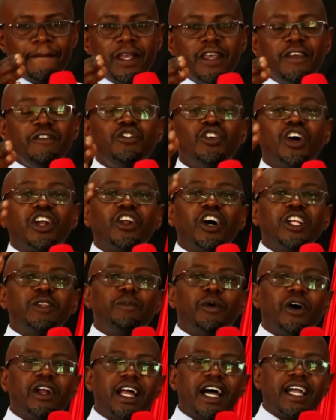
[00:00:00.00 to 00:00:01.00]
If you are not
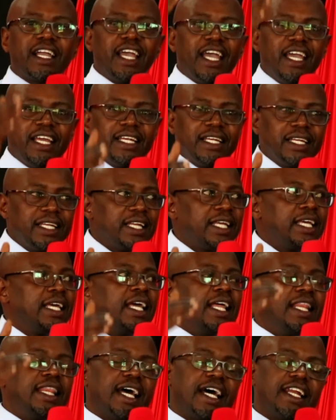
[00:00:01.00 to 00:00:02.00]
born again,
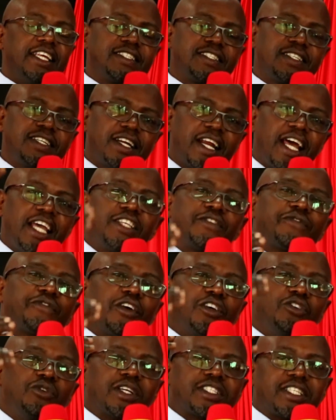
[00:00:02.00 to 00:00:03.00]
there is grace for
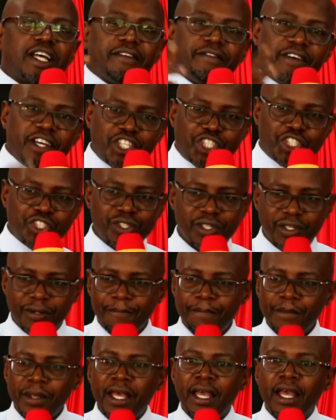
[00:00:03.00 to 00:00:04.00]
your salvation.
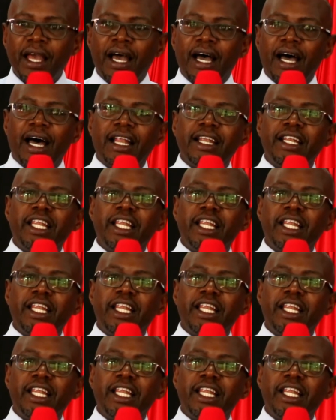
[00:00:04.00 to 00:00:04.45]
And